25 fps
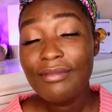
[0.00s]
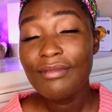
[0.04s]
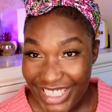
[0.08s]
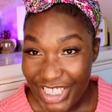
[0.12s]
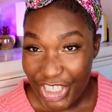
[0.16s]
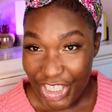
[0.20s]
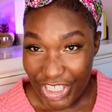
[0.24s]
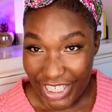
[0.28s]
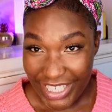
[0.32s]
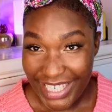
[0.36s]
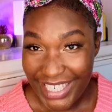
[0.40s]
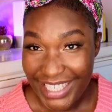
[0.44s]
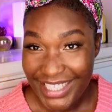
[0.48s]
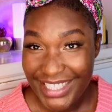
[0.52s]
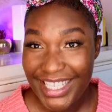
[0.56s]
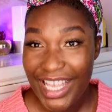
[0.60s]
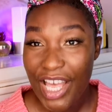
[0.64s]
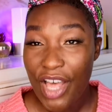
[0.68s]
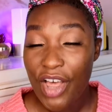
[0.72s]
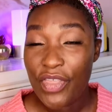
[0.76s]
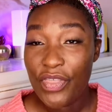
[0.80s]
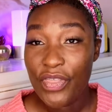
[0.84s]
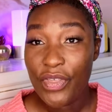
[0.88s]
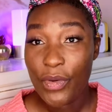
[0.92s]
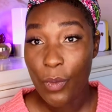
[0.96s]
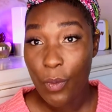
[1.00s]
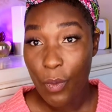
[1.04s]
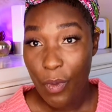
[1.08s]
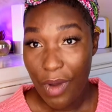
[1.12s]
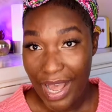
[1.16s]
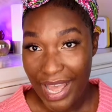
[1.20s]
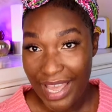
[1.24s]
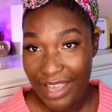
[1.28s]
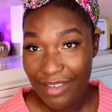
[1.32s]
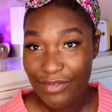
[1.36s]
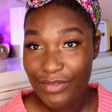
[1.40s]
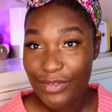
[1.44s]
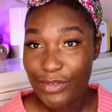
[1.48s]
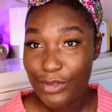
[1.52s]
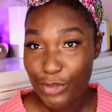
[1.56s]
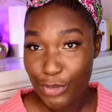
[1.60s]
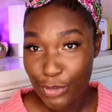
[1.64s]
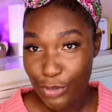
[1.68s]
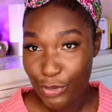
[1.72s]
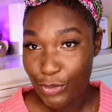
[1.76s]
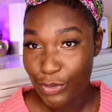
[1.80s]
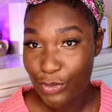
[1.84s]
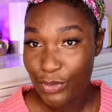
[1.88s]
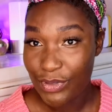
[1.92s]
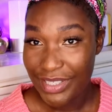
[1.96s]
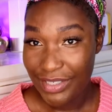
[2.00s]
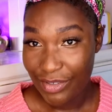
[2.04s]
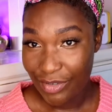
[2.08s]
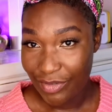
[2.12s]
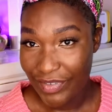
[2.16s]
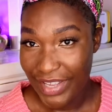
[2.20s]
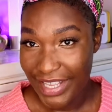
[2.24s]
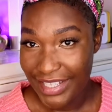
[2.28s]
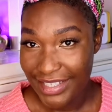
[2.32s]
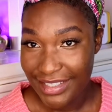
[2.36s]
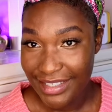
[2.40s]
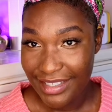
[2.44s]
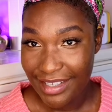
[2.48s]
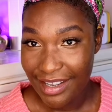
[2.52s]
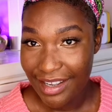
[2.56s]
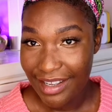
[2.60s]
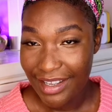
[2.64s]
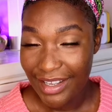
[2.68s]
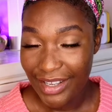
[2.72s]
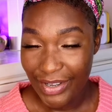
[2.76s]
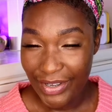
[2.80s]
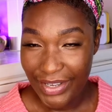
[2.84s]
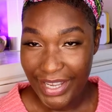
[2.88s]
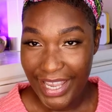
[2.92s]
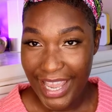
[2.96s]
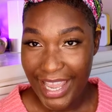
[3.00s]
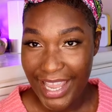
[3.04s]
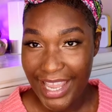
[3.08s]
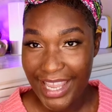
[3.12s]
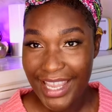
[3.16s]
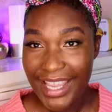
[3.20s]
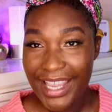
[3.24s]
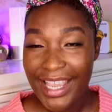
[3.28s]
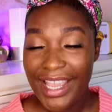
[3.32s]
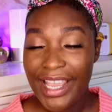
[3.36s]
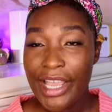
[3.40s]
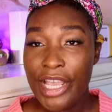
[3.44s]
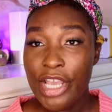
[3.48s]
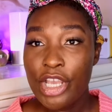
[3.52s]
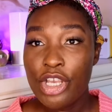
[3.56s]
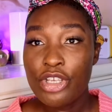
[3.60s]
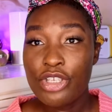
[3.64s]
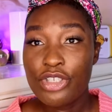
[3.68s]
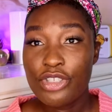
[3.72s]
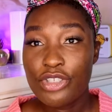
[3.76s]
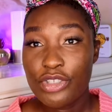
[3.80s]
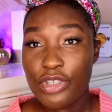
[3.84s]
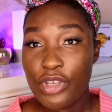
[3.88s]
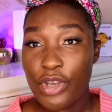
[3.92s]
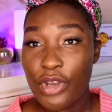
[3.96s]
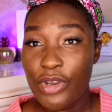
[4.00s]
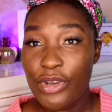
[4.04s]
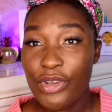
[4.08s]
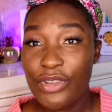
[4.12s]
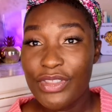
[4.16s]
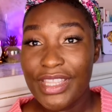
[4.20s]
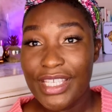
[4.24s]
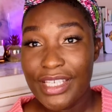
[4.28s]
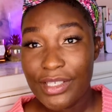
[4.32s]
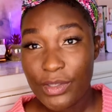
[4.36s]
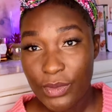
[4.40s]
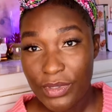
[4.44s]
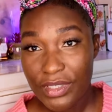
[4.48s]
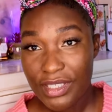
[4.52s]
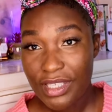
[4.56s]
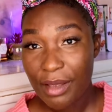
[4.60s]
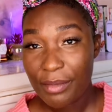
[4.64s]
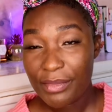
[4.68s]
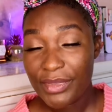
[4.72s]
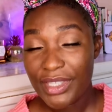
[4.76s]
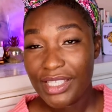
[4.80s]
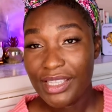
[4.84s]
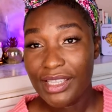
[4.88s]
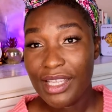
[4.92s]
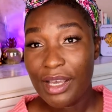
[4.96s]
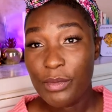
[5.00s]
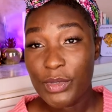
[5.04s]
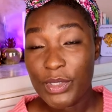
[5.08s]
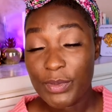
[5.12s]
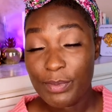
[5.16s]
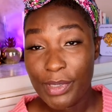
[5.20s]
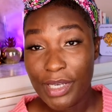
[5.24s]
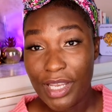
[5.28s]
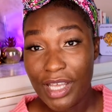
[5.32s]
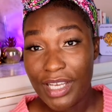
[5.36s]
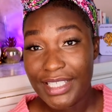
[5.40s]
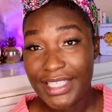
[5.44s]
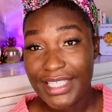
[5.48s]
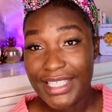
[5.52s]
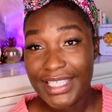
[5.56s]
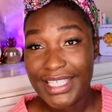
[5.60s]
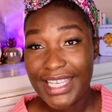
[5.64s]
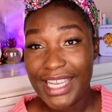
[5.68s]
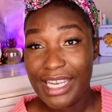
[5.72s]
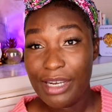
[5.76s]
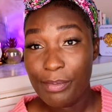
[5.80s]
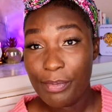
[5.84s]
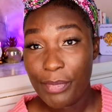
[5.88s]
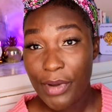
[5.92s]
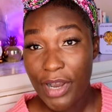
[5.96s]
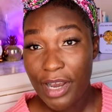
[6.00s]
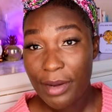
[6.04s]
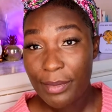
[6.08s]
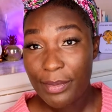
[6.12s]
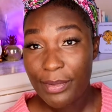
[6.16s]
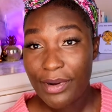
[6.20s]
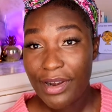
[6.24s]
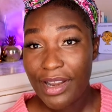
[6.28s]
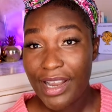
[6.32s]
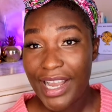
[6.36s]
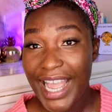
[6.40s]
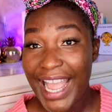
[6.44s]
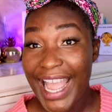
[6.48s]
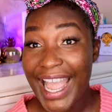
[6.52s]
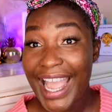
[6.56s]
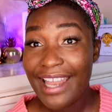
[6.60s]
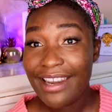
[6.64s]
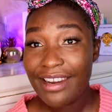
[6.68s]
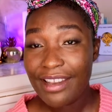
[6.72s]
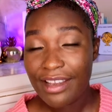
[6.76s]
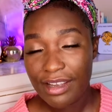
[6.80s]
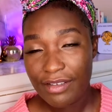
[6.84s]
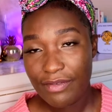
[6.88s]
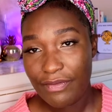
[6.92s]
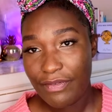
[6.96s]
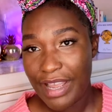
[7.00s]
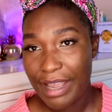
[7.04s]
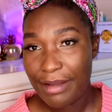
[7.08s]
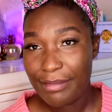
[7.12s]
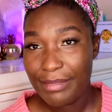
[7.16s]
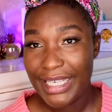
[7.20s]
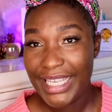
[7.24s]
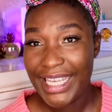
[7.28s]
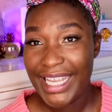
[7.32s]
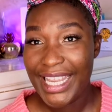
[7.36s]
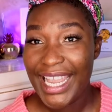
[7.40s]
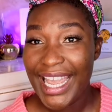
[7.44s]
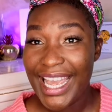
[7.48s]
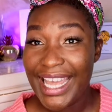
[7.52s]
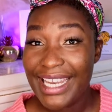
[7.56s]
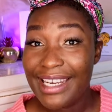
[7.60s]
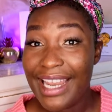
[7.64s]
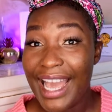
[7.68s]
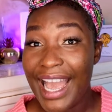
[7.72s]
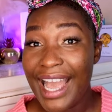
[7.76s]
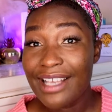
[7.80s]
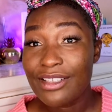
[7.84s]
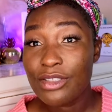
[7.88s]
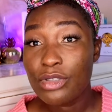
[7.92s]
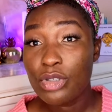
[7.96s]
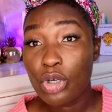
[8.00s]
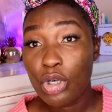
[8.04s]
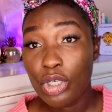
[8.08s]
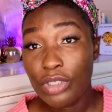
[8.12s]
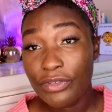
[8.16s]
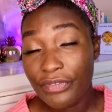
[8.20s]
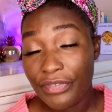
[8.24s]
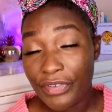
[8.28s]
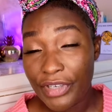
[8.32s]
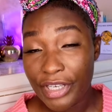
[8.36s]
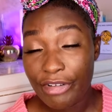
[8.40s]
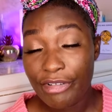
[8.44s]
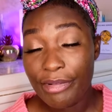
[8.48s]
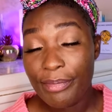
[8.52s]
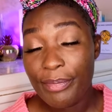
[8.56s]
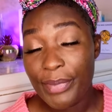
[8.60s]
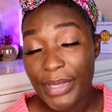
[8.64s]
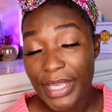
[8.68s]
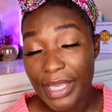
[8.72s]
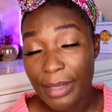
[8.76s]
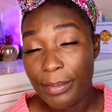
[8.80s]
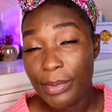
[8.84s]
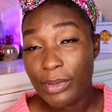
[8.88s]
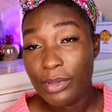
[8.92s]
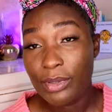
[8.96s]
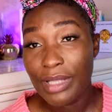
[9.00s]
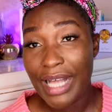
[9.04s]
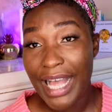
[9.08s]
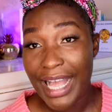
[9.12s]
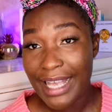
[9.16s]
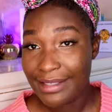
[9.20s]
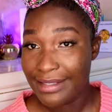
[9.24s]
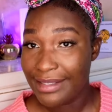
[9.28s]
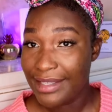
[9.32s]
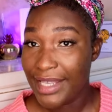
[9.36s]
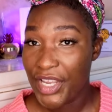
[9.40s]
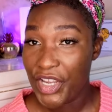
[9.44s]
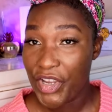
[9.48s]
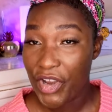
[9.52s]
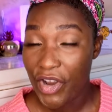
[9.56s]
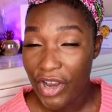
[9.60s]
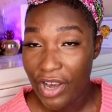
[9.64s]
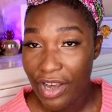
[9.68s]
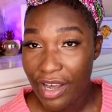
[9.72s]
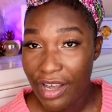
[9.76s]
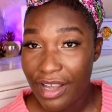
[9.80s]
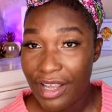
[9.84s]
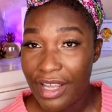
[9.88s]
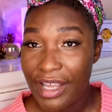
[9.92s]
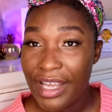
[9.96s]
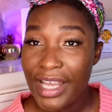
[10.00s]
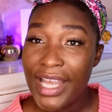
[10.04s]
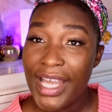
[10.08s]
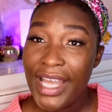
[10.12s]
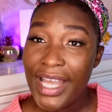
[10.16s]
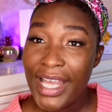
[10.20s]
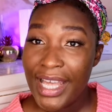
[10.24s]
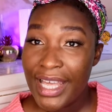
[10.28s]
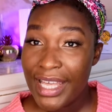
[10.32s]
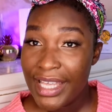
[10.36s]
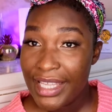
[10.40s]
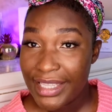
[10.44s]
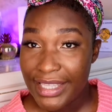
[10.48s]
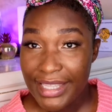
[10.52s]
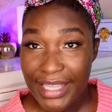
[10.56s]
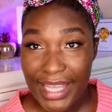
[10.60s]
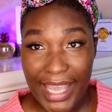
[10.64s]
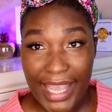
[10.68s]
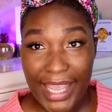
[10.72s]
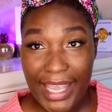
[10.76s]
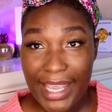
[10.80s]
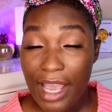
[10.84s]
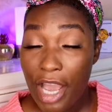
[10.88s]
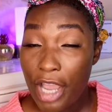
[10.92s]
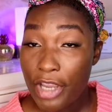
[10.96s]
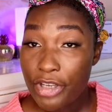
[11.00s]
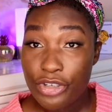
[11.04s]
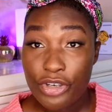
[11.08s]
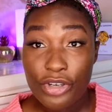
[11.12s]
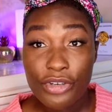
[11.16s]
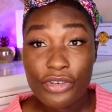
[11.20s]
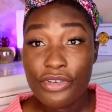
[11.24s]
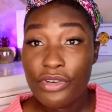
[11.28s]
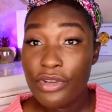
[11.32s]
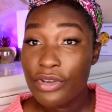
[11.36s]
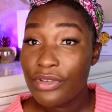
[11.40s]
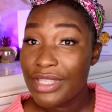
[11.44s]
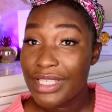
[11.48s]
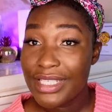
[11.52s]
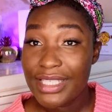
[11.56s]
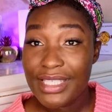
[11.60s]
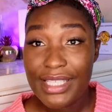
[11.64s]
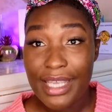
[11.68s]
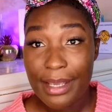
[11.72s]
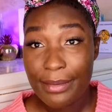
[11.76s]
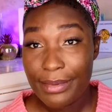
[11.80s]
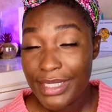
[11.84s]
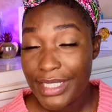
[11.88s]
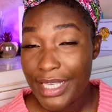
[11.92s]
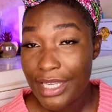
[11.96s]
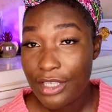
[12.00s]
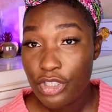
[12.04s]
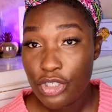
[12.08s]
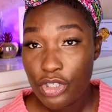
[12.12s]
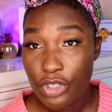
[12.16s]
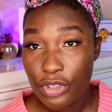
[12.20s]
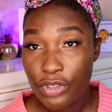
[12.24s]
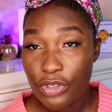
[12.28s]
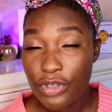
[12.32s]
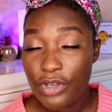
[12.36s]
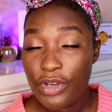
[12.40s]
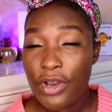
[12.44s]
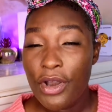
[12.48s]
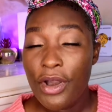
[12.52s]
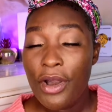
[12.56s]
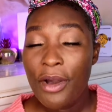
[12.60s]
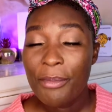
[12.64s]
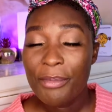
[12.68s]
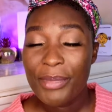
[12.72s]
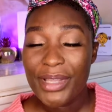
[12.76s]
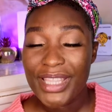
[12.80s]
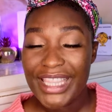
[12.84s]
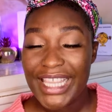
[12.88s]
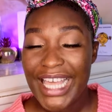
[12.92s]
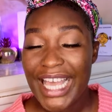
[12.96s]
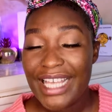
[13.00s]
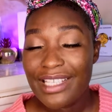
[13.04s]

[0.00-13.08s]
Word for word: she's the wife to Sylvester, okay? So this was something that was planted in Barbara and her family, and as God-fearing people as they are, I don't know the steps they took, but